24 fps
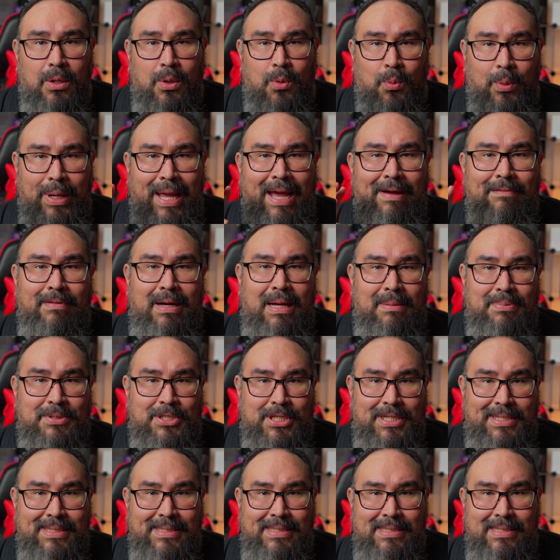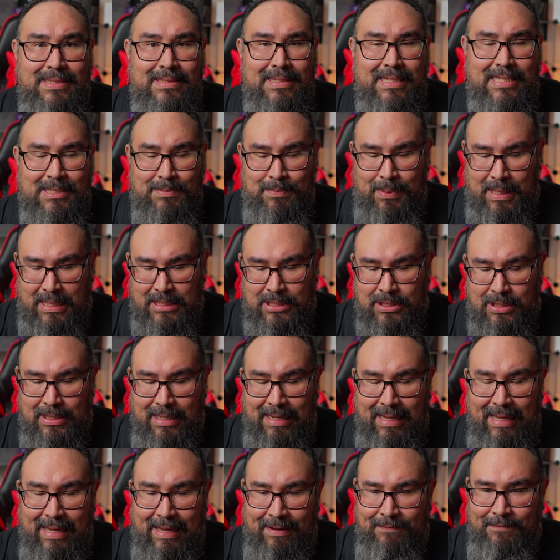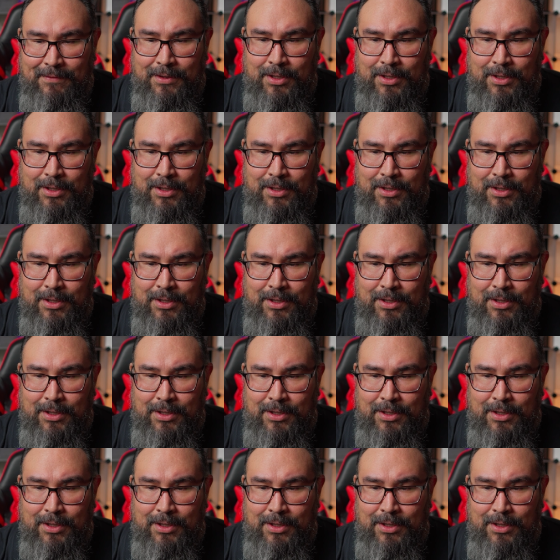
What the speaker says: we have options, especially if